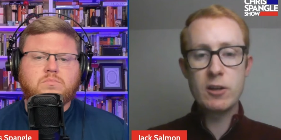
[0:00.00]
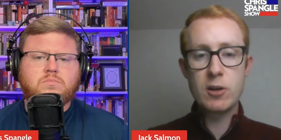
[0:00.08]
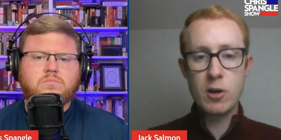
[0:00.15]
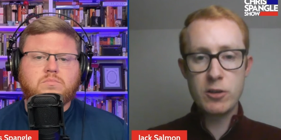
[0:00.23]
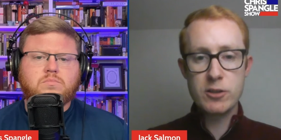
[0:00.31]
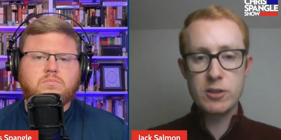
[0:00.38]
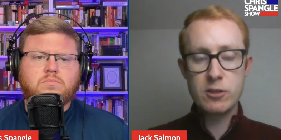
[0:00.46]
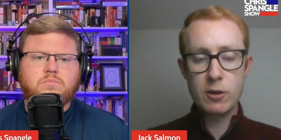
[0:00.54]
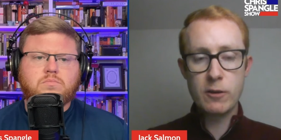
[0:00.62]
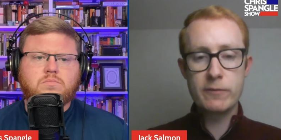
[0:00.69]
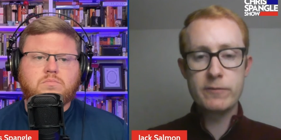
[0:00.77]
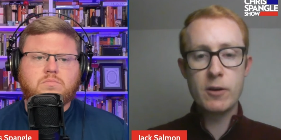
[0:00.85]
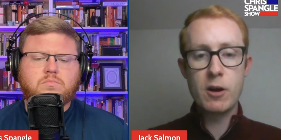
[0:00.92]
Speaker 1: the cost
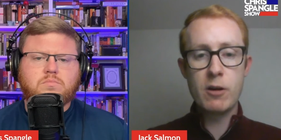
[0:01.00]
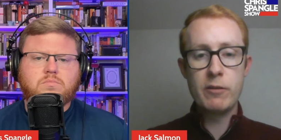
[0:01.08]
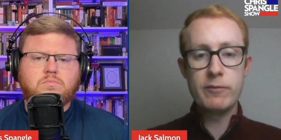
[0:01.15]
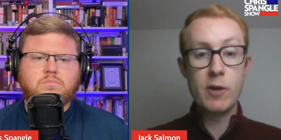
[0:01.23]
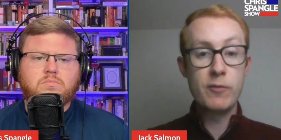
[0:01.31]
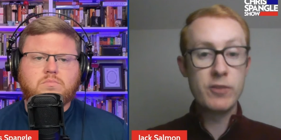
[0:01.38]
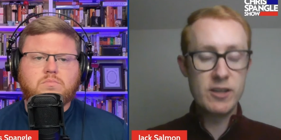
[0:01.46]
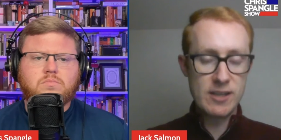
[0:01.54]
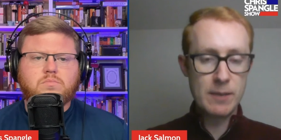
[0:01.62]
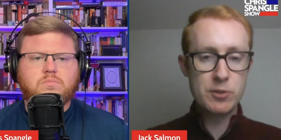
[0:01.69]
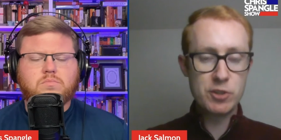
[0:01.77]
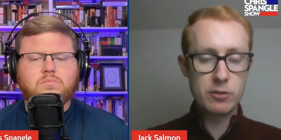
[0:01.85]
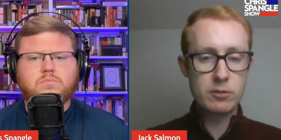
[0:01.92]
of, of, of
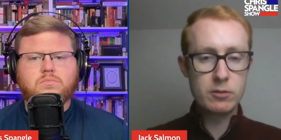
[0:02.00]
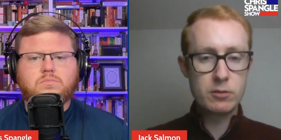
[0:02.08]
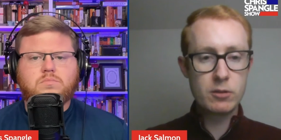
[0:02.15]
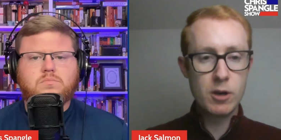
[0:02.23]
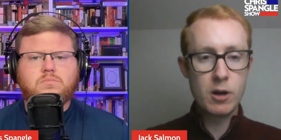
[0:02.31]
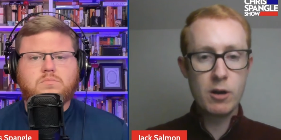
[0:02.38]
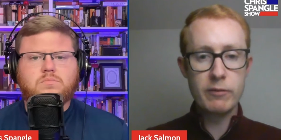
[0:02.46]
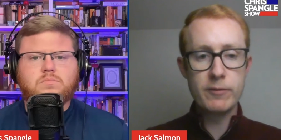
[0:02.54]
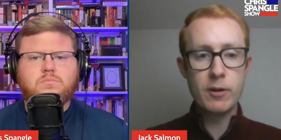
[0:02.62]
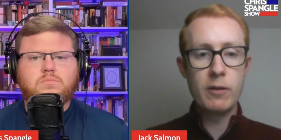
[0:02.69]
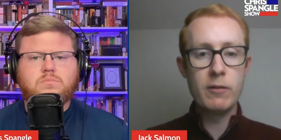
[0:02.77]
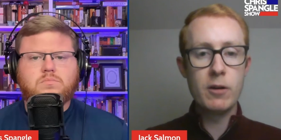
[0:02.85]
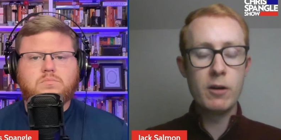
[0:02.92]
consumption, of,
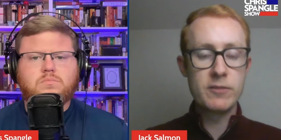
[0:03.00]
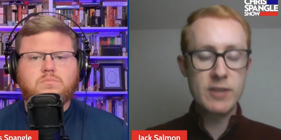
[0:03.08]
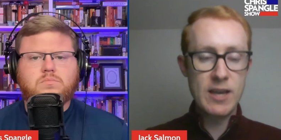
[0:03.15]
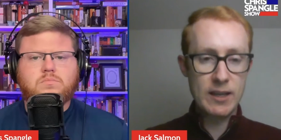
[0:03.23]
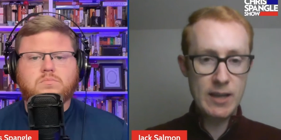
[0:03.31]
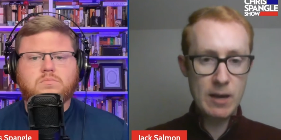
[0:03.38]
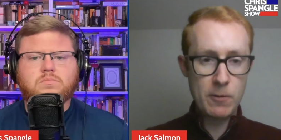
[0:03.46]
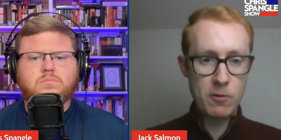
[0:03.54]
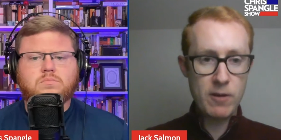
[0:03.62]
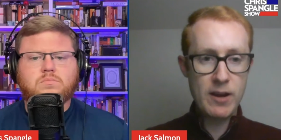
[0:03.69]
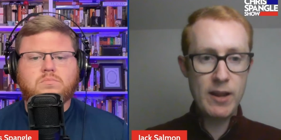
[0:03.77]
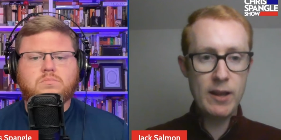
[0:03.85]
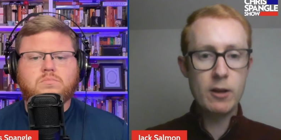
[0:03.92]
of, of taking out
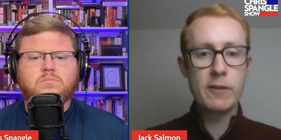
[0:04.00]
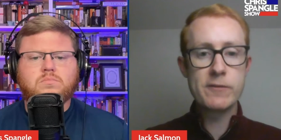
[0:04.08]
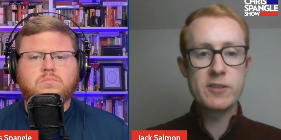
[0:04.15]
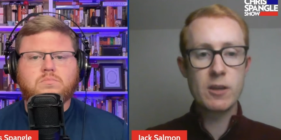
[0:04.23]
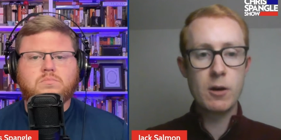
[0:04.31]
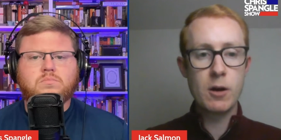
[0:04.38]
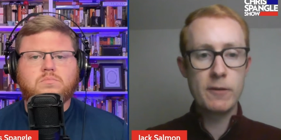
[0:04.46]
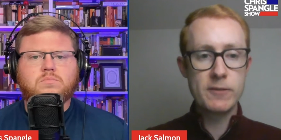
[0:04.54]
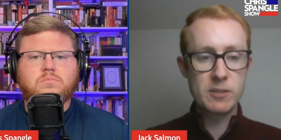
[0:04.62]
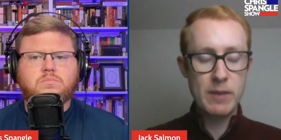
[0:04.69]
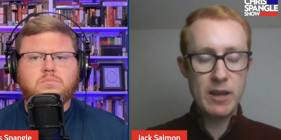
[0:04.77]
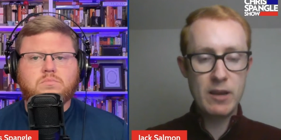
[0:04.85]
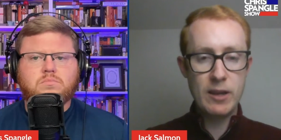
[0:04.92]
credit, of, of
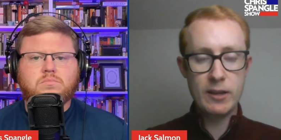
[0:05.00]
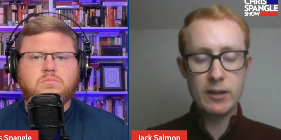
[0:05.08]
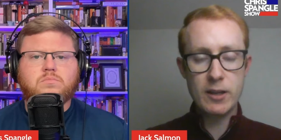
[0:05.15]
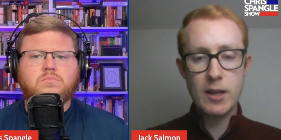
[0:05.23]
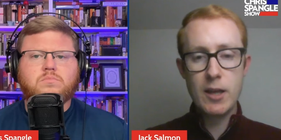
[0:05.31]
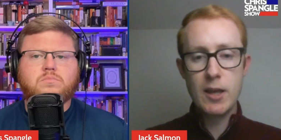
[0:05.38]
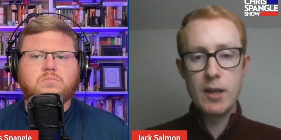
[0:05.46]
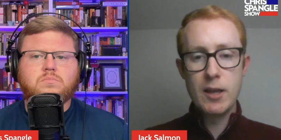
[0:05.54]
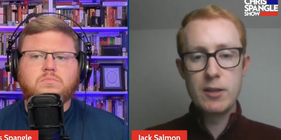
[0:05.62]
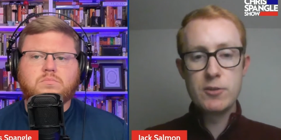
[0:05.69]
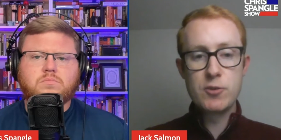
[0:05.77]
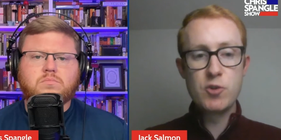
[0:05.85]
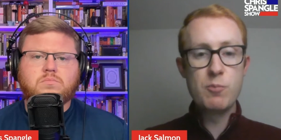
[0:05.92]
spending
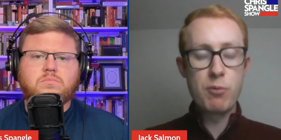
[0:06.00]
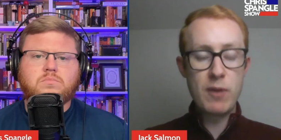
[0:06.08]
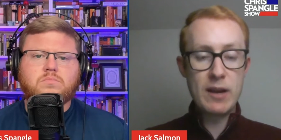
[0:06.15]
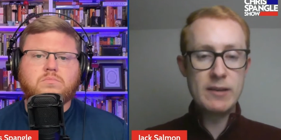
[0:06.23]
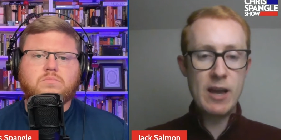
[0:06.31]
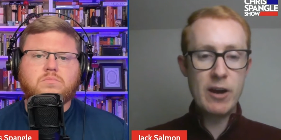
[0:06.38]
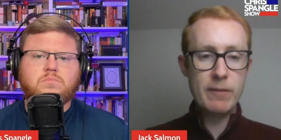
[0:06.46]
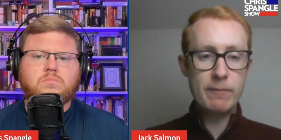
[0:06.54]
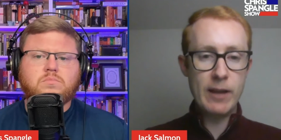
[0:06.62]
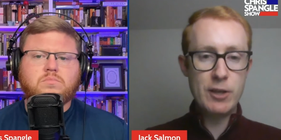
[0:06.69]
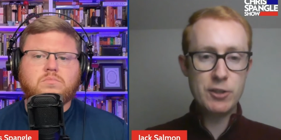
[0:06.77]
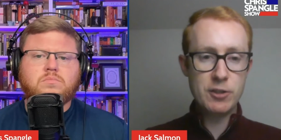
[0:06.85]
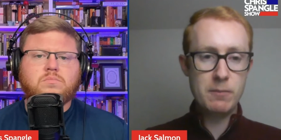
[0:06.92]
to bring down
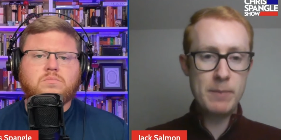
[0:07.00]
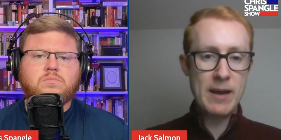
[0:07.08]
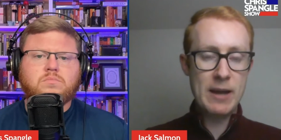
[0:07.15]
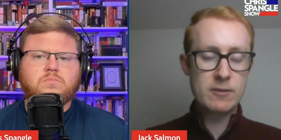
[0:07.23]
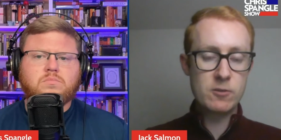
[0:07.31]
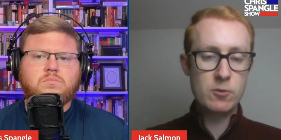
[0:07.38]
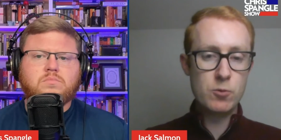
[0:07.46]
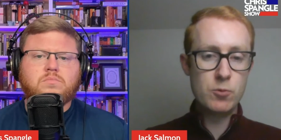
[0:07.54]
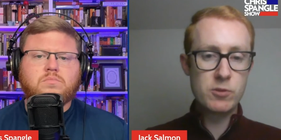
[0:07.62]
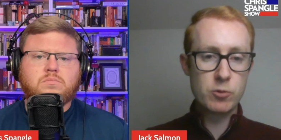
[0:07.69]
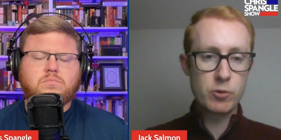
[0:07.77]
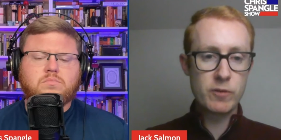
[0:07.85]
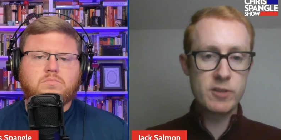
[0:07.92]
inflation back to
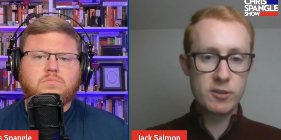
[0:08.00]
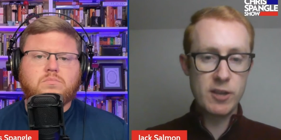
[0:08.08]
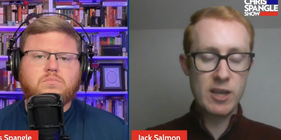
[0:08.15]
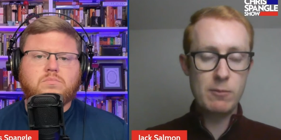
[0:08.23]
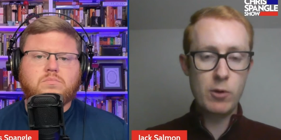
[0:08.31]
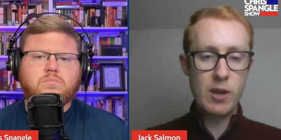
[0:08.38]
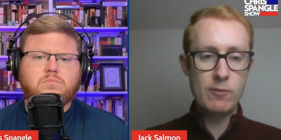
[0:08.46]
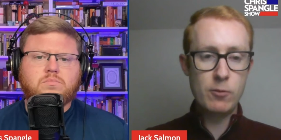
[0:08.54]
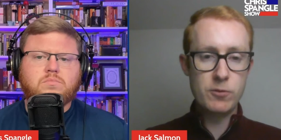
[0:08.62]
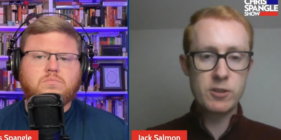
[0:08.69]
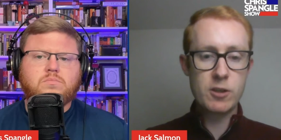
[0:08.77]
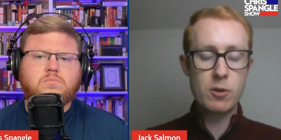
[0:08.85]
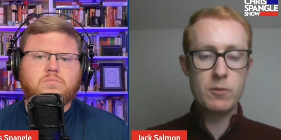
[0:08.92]
sort of sustainable
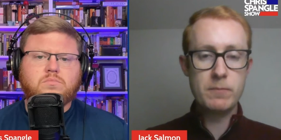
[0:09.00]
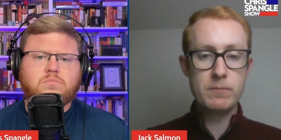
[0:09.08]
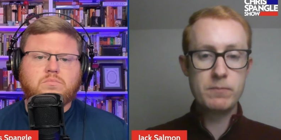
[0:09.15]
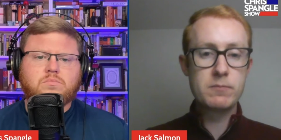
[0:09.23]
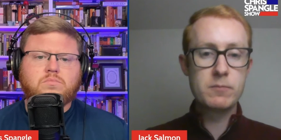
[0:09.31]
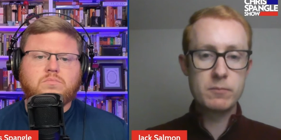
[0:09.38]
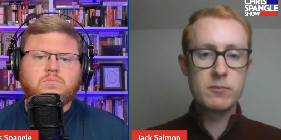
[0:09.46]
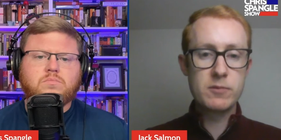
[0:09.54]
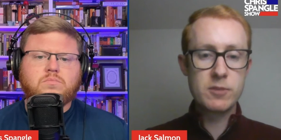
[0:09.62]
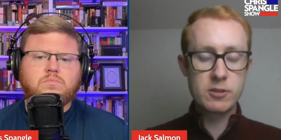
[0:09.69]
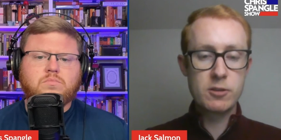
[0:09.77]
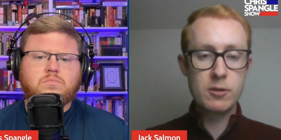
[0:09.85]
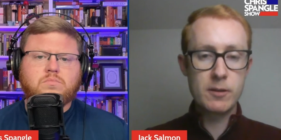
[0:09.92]
levels. So
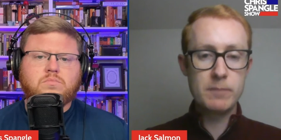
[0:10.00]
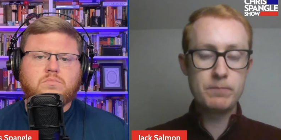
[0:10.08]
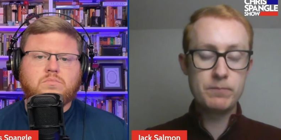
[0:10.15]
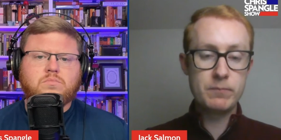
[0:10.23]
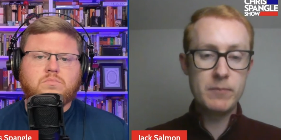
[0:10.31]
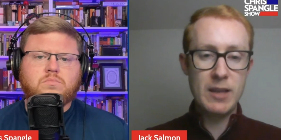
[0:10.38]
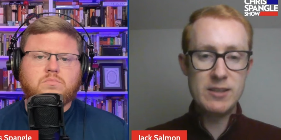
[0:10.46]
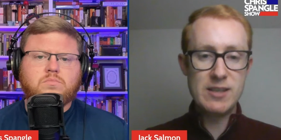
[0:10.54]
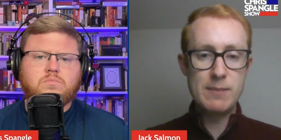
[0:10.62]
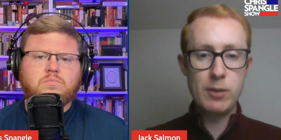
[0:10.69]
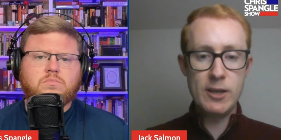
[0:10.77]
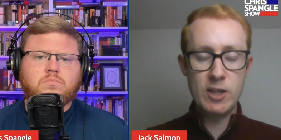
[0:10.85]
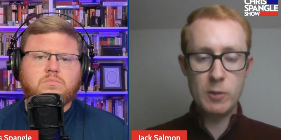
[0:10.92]
to in
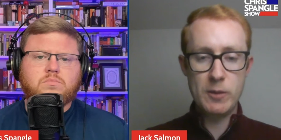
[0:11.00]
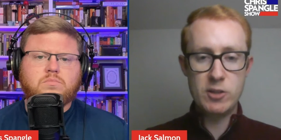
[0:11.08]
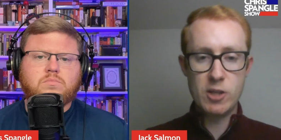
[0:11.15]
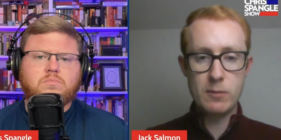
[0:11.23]
simple economic